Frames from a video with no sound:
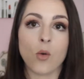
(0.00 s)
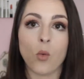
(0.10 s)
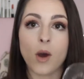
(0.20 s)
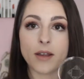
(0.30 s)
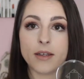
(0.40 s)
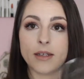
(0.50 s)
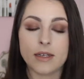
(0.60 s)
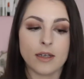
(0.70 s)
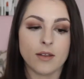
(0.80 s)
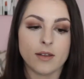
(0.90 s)
what
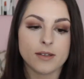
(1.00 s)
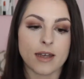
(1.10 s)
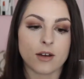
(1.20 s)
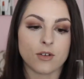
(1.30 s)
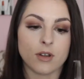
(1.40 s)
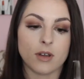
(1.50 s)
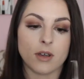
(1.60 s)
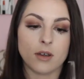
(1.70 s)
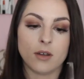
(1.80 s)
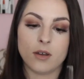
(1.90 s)
this
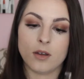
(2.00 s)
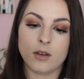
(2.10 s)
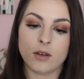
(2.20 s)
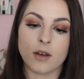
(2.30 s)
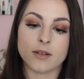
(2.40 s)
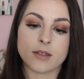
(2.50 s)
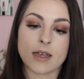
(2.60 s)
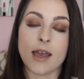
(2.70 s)
actually does.